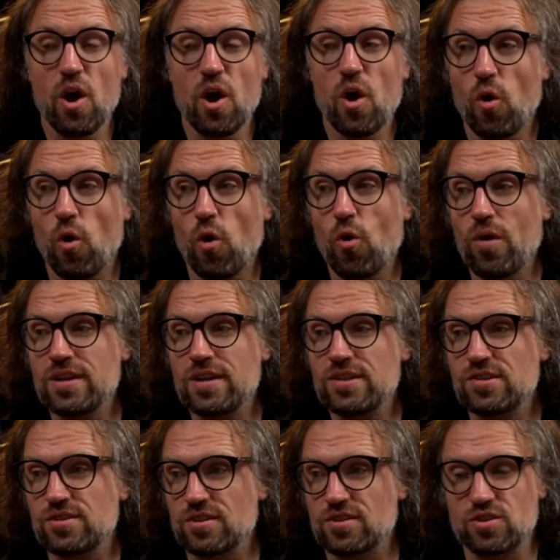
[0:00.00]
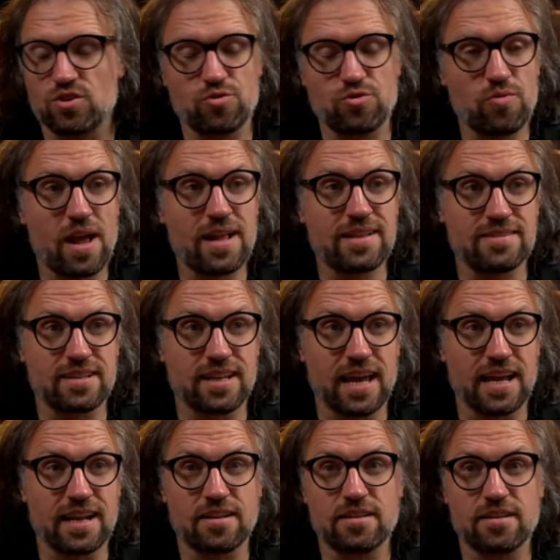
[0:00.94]
or it just doesn't
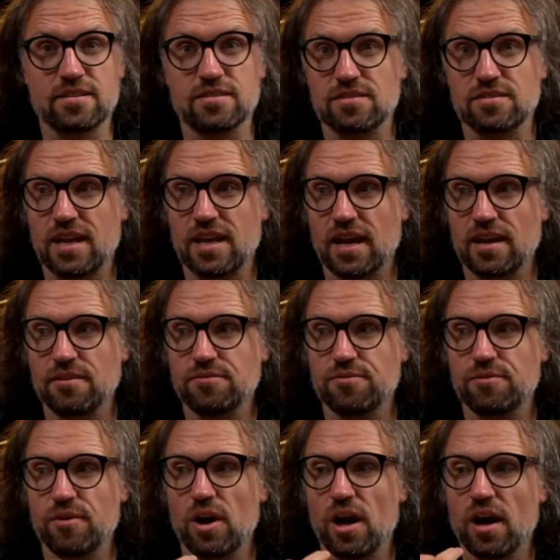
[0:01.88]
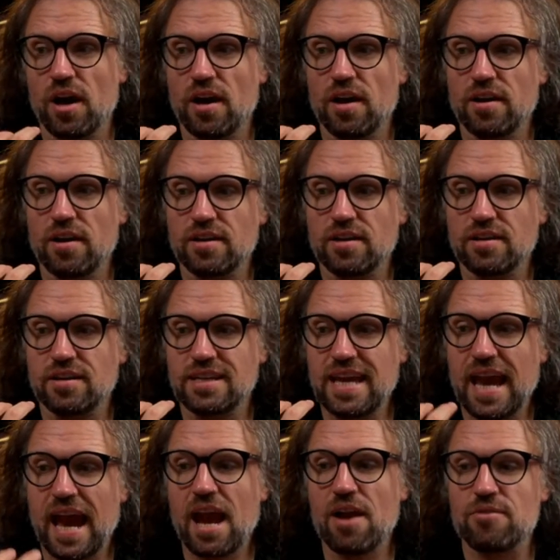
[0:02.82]
translate. It doesn't kind of
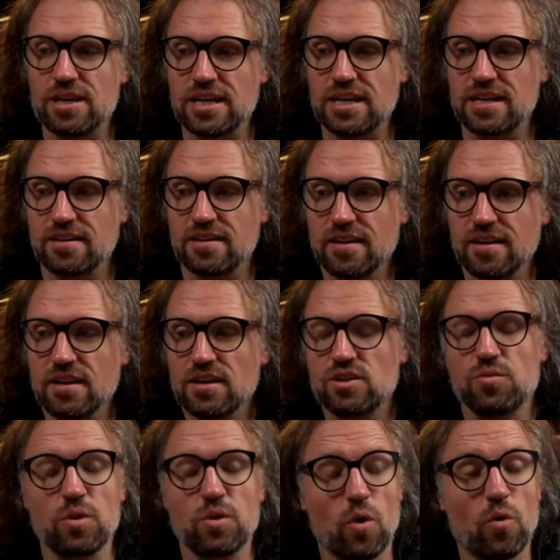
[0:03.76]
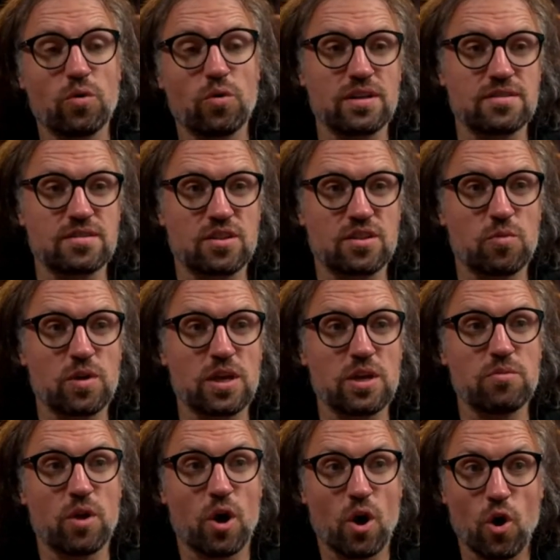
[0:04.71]
carry to an audience the way you
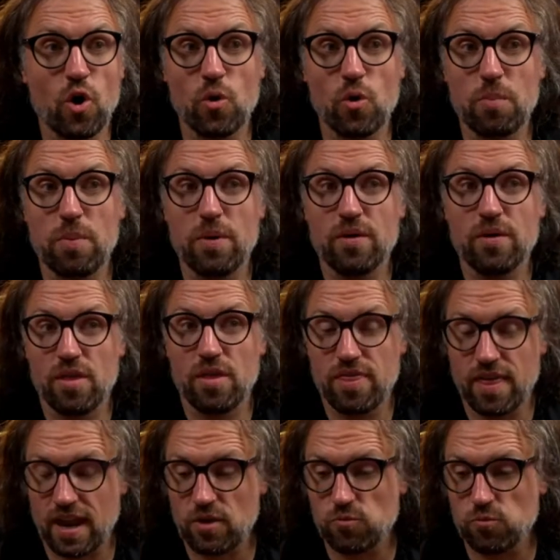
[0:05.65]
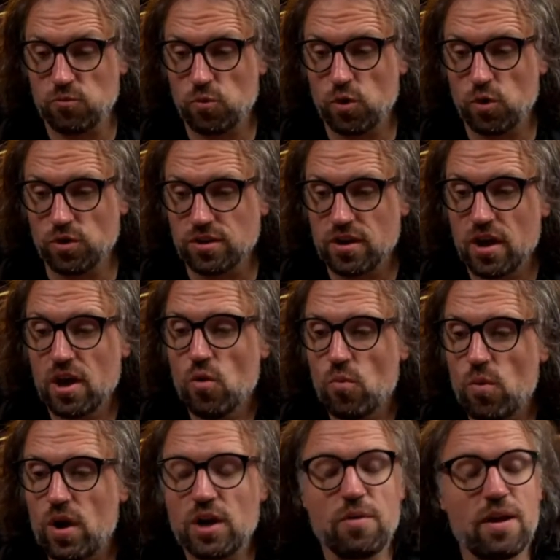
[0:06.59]
would hope that it would.
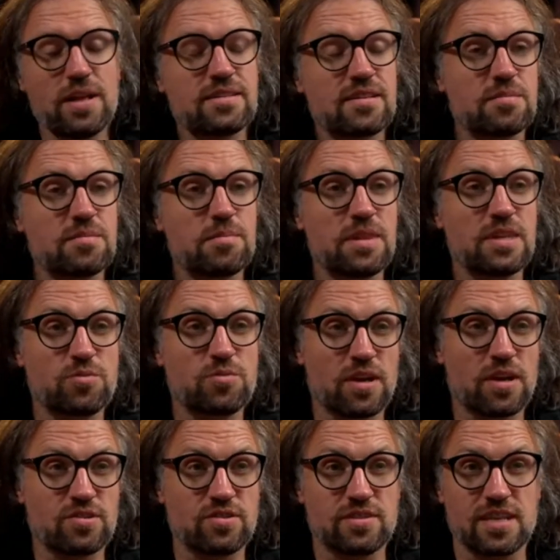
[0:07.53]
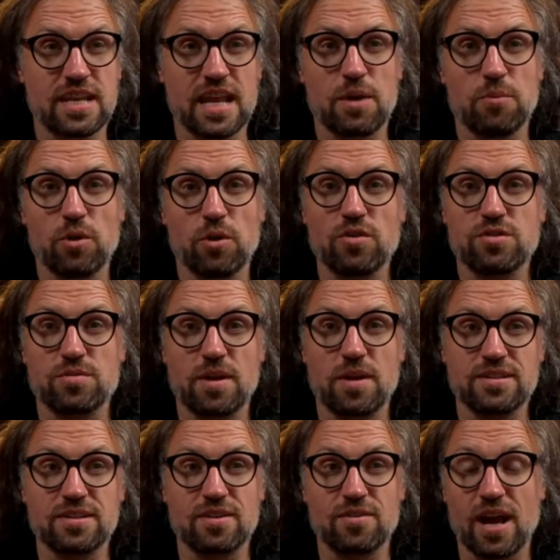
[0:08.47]
We're going to answer some of these questions today. We'll also
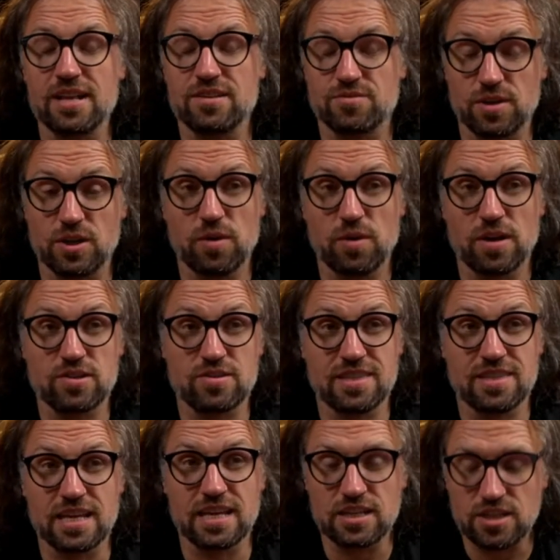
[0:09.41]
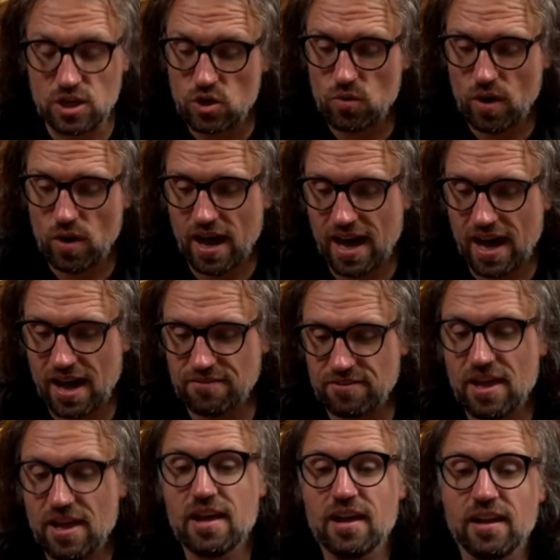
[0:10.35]
answer any questions that you have.
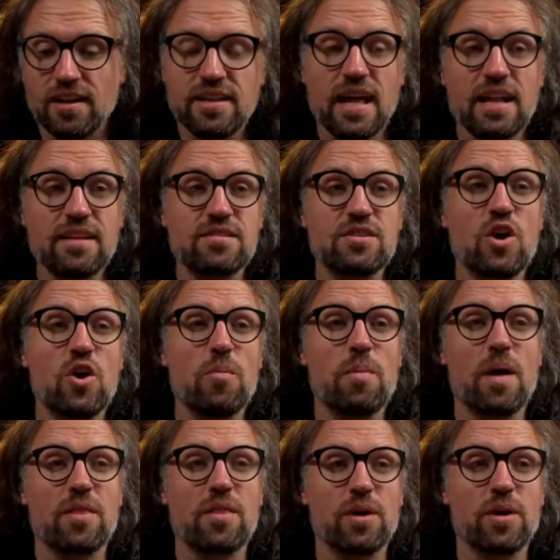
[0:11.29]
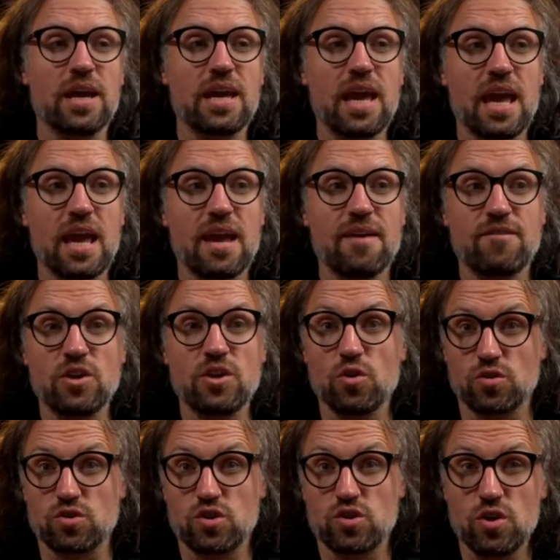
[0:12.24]
Let us know, by the way, if
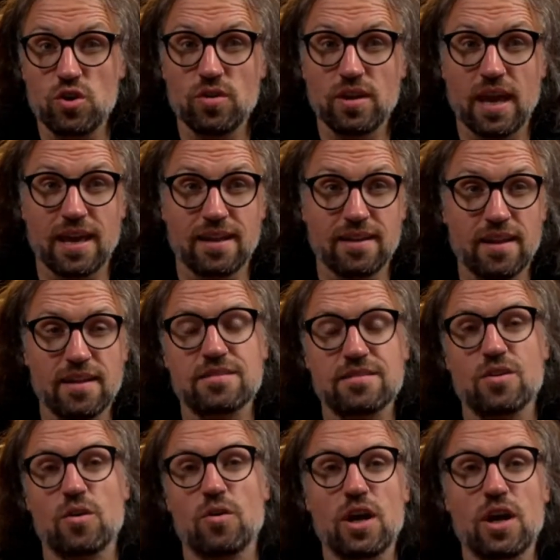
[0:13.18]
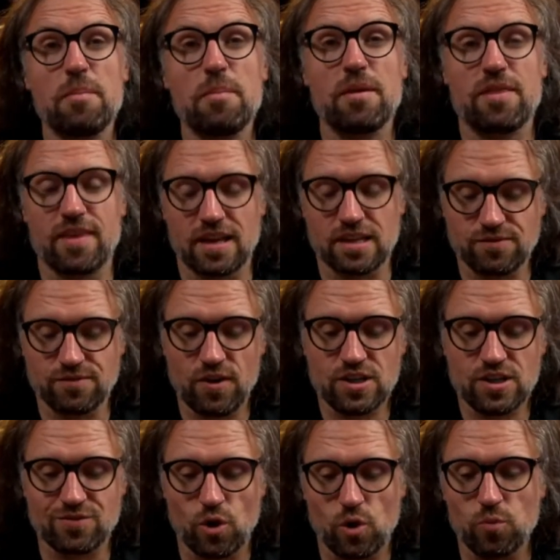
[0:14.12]
you're tuning in. Let us know a couple of things.
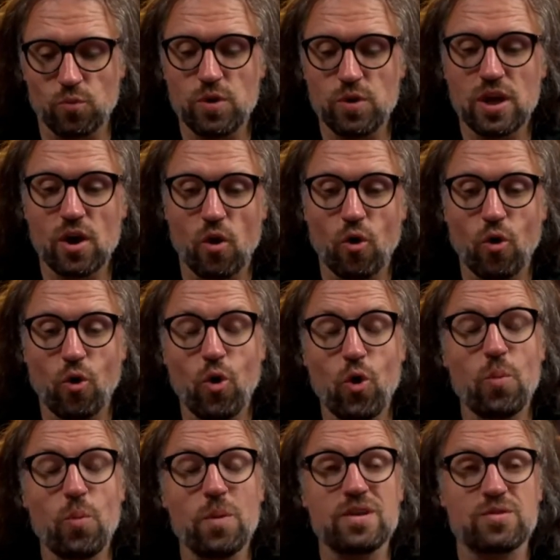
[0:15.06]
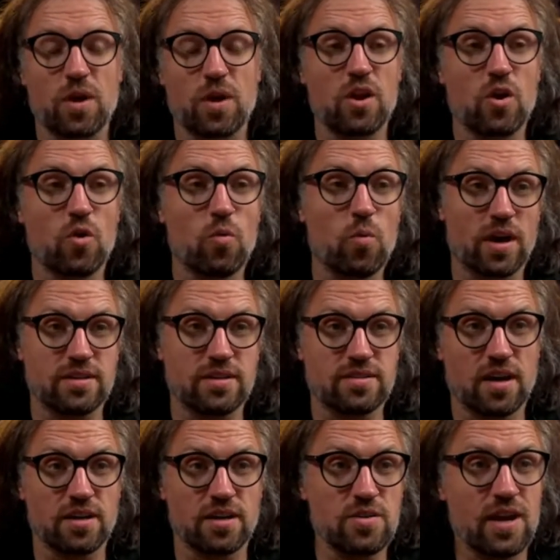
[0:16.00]
First of all, we always want to know what
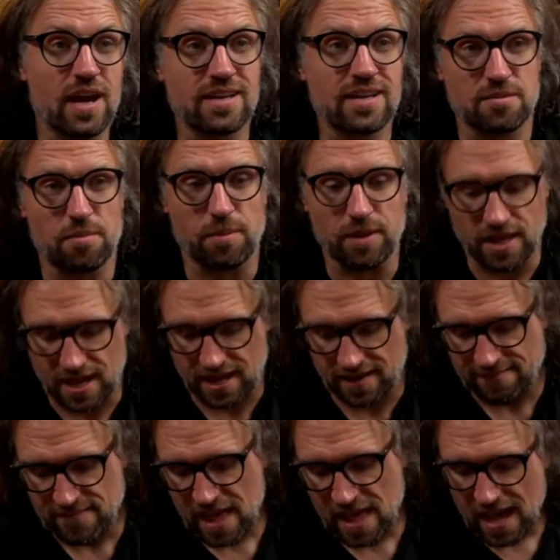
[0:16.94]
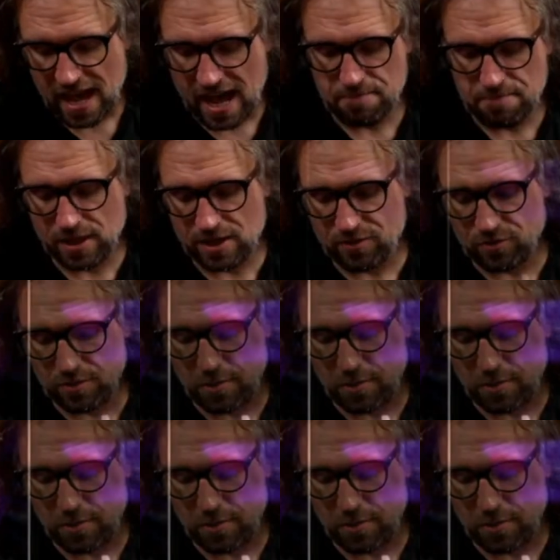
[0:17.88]
guitar you guys are playing. I'm playing one of